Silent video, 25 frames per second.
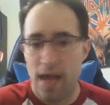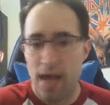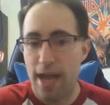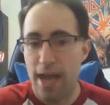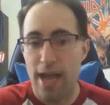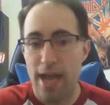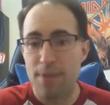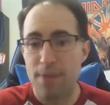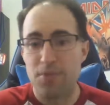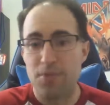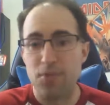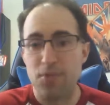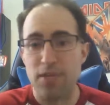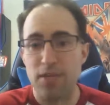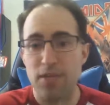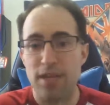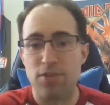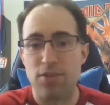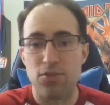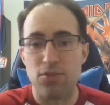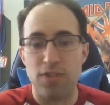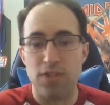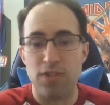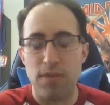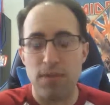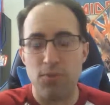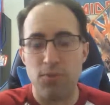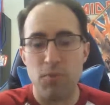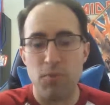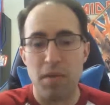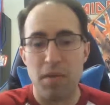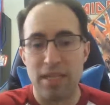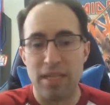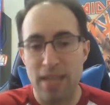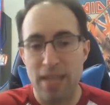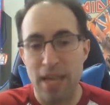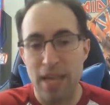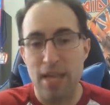I absolutely understand from a
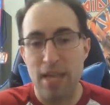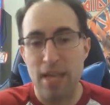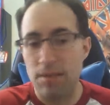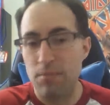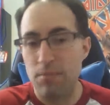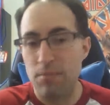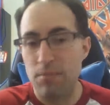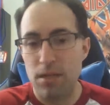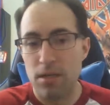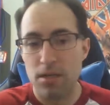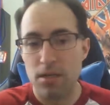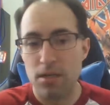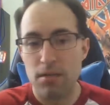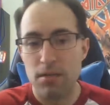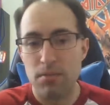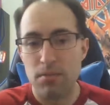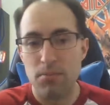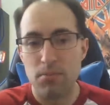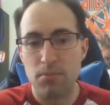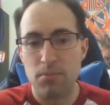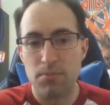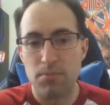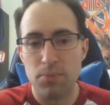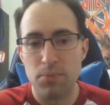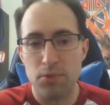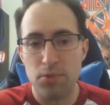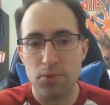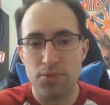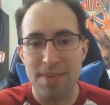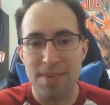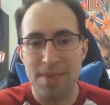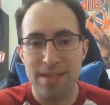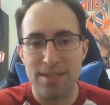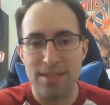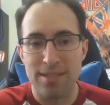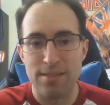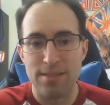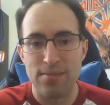game
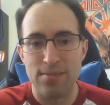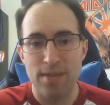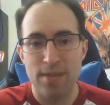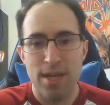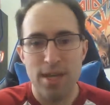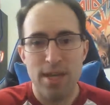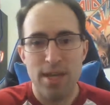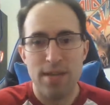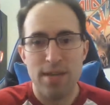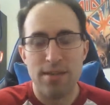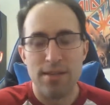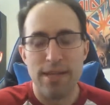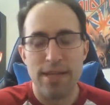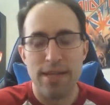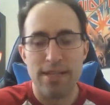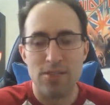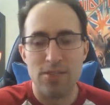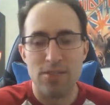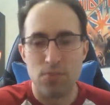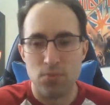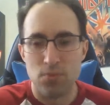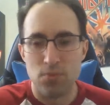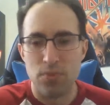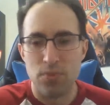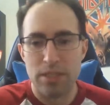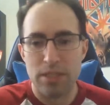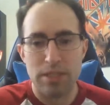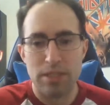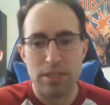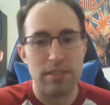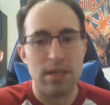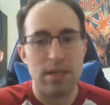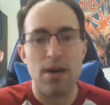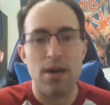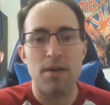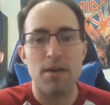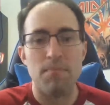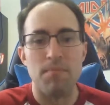perspective that it's really
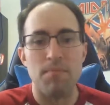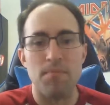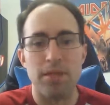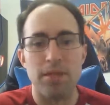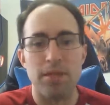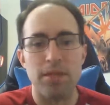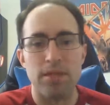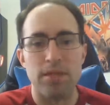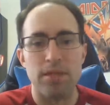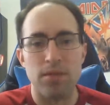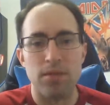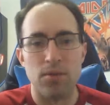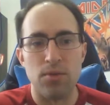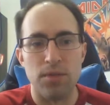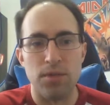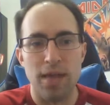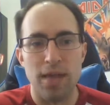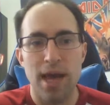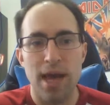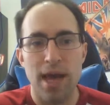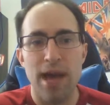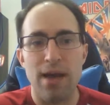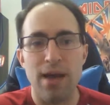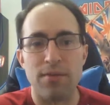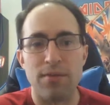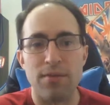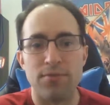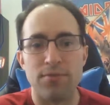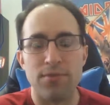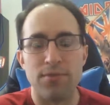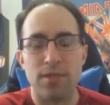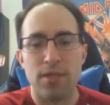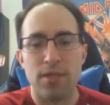dumb that you can only have